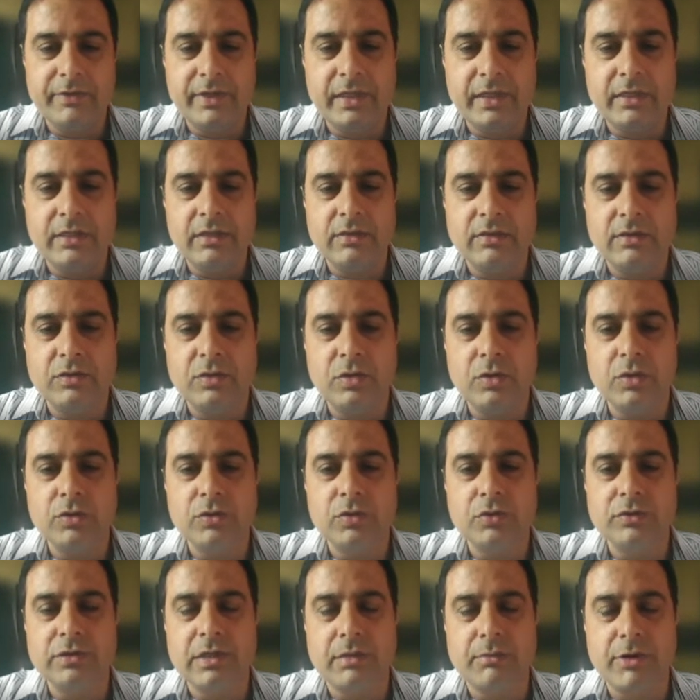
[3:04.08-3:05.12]
we'll go
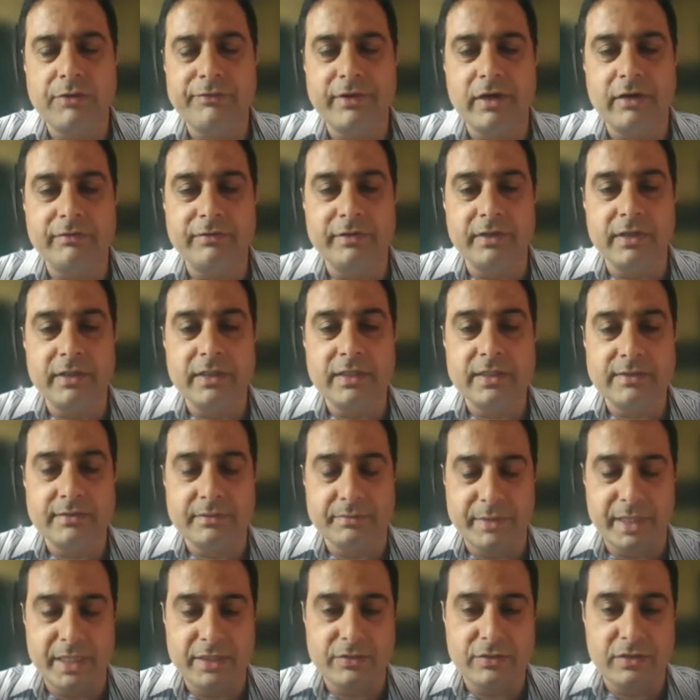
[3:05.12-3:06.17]
through some of our works
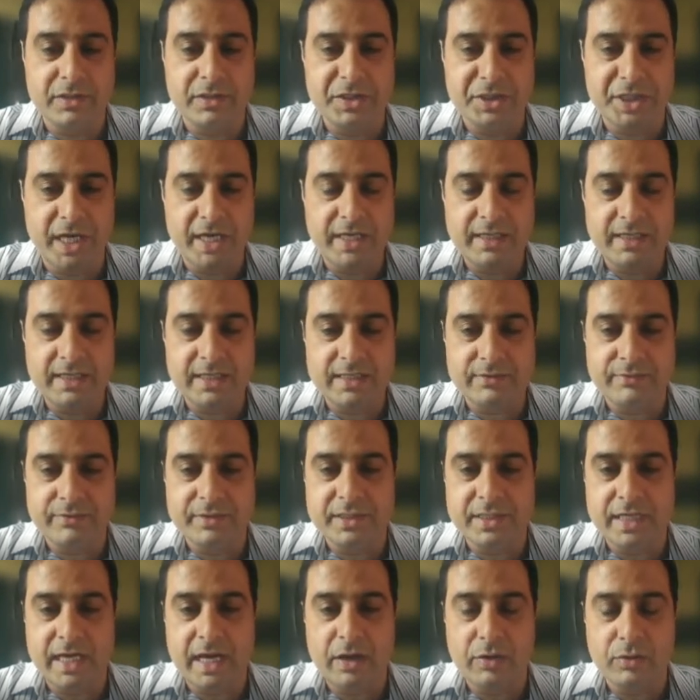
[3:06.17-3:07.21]
based on GIS,
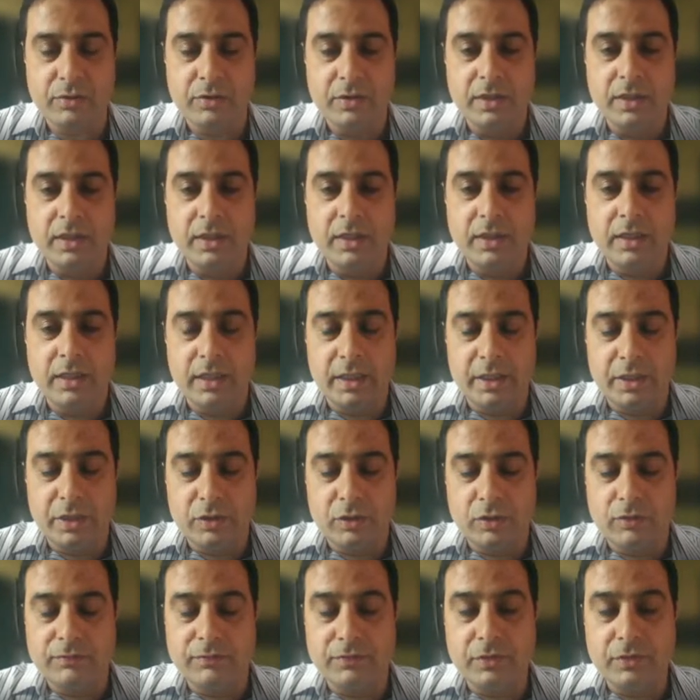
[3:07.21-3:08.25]
which have
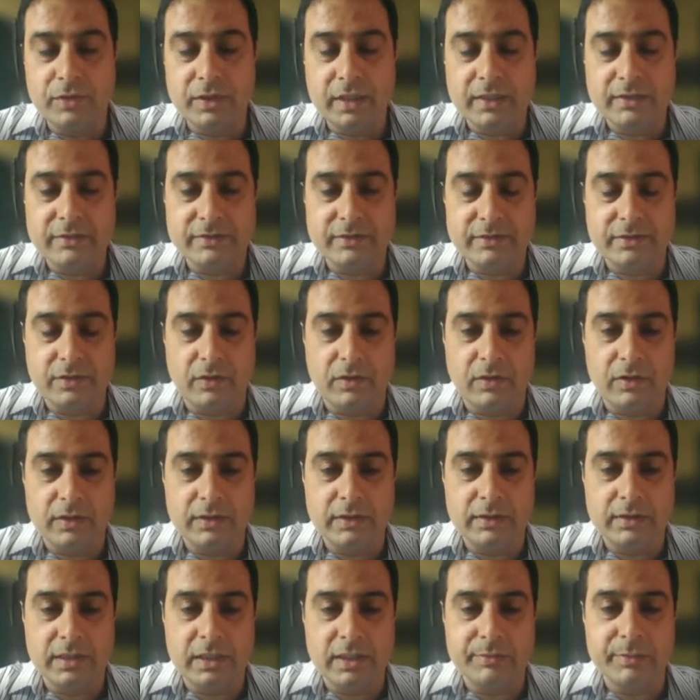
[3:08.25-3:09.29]
focused
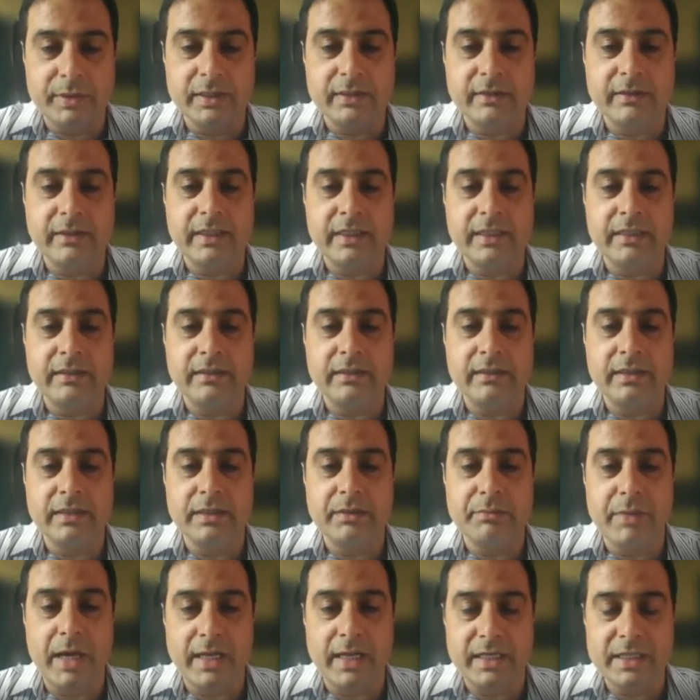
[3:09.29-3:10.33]
on urban green
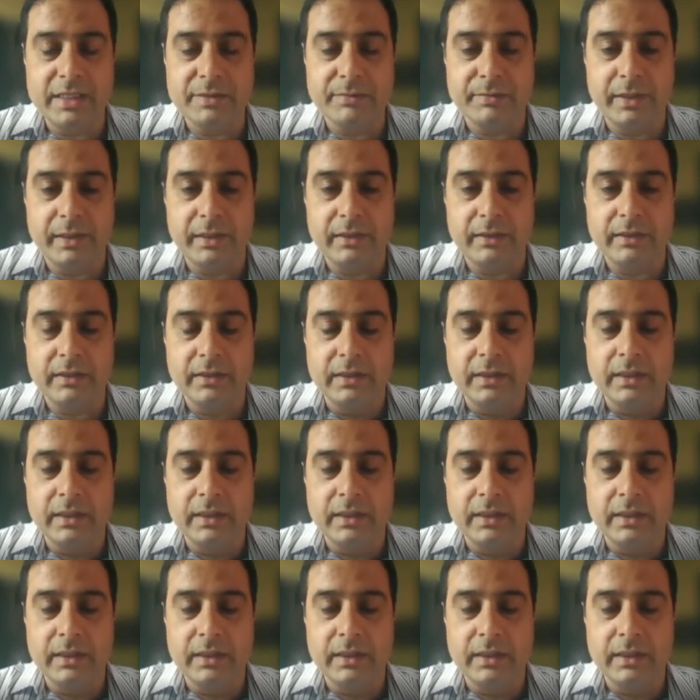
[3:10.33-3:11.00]
management